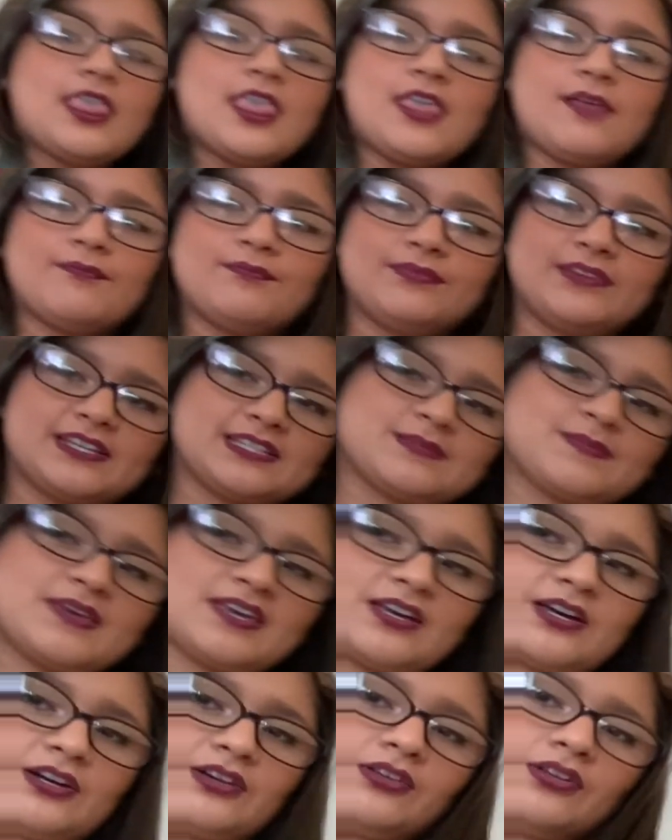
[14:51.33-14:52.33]
Let's make
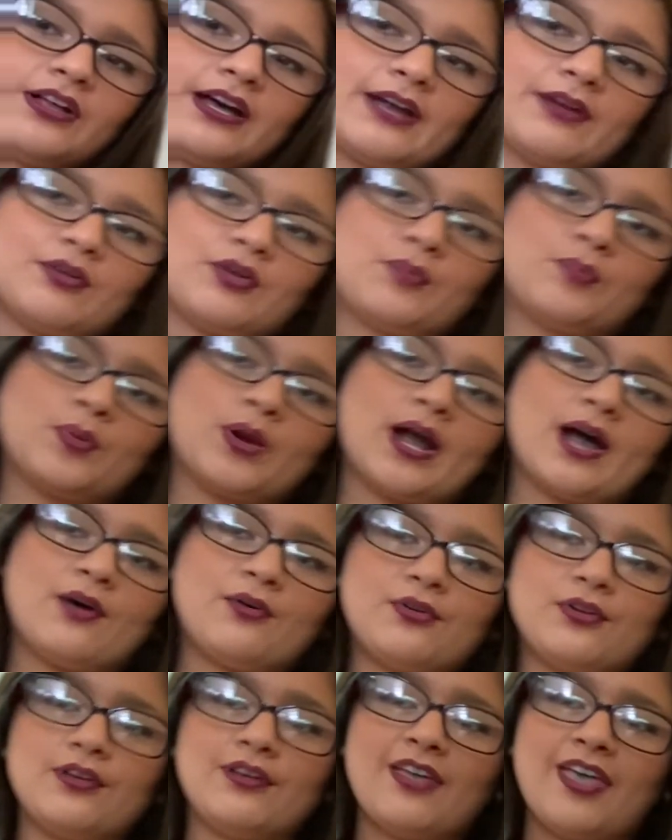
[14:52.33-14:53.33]
Uncle Iroh proud.
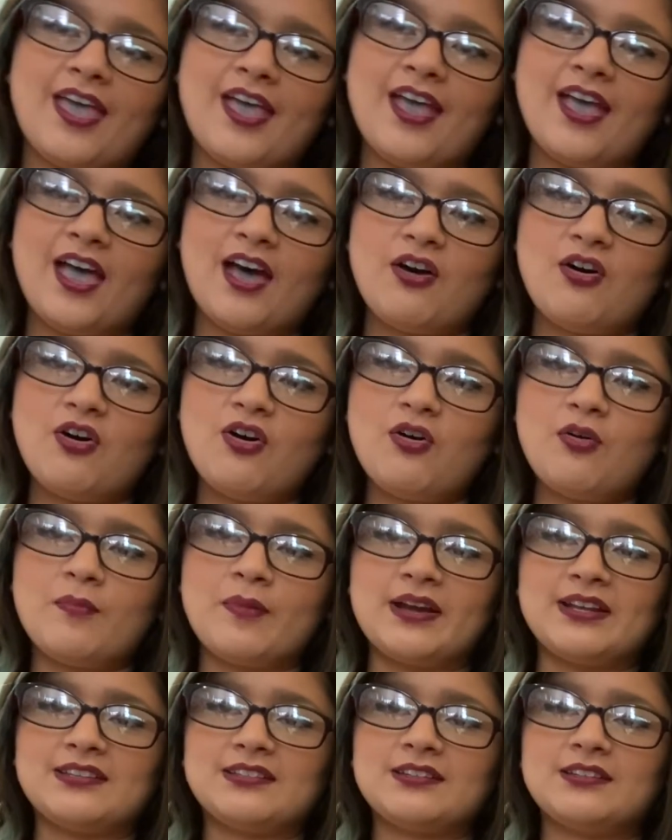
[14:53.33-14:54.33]
Oh, my
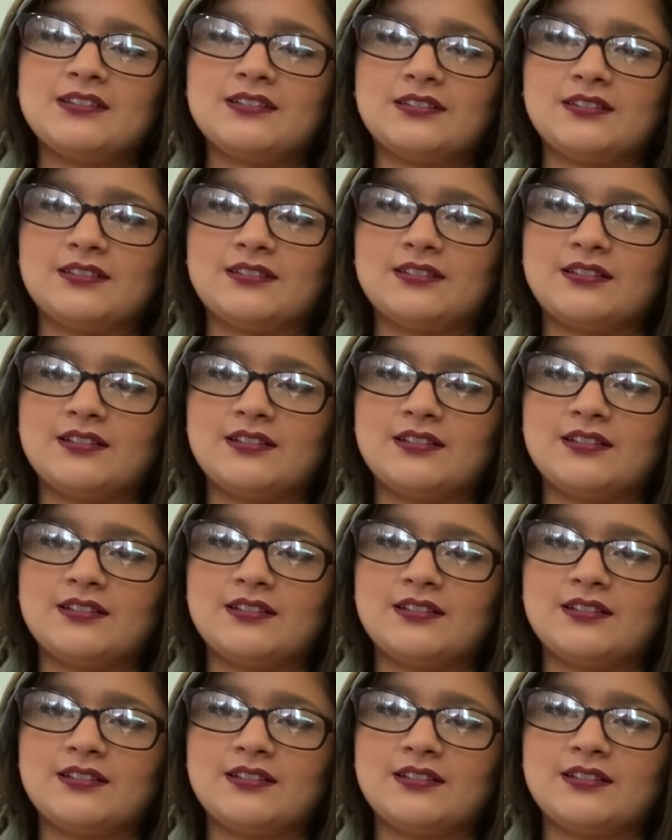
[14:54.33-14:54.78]
tongue.